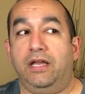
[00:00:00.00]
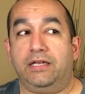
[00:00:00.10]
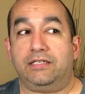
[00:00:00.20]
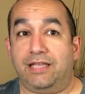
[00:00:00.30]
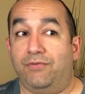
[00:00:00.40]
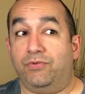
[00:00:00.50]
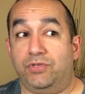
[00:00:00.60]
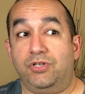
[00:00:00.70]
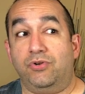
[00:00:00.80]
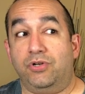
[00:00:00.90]
I guess that one
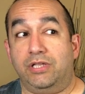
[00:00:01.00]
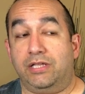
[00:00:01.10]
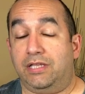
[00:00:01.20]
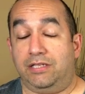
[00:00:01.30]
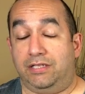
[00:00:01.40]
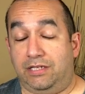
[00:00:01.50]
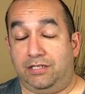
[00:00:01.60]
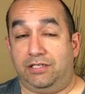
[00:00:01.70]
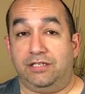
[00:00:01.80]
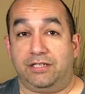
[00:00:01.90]
was so good that they
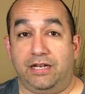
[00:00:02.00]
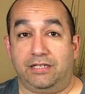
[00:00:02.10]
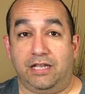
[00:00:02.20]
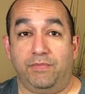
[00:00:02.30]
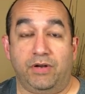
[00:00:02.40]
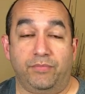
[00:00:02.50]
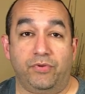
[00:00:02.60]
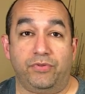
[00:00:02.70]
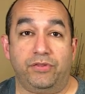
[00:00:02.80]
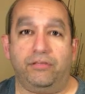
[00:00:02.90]
just decided to keep it on
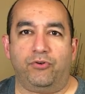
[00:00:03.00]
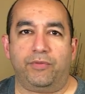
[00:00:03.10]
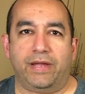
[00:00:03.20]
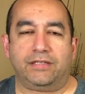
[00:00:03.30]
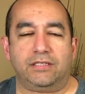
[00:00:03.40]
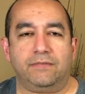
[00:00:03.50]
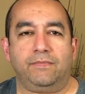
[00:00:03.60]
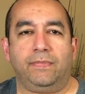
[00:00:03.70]
both formats,